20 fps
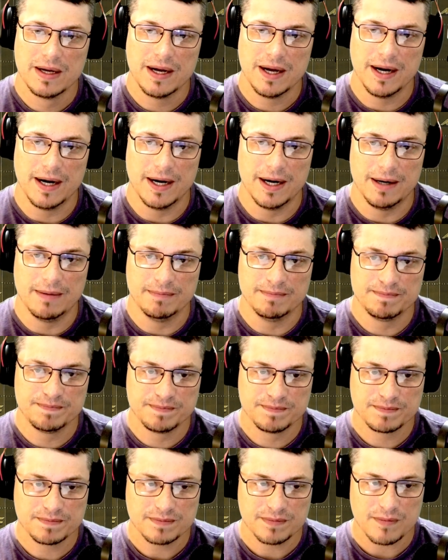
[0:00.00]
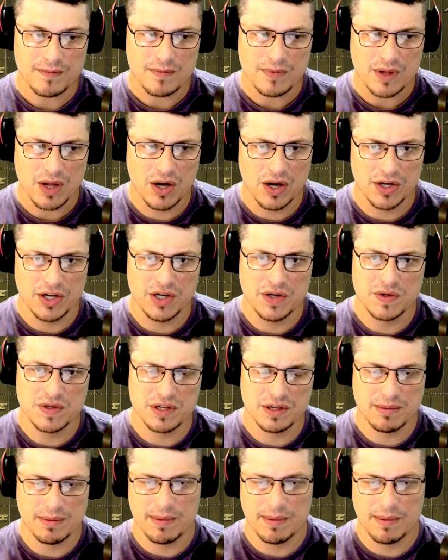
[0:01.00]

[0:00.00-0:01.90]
on YouTube.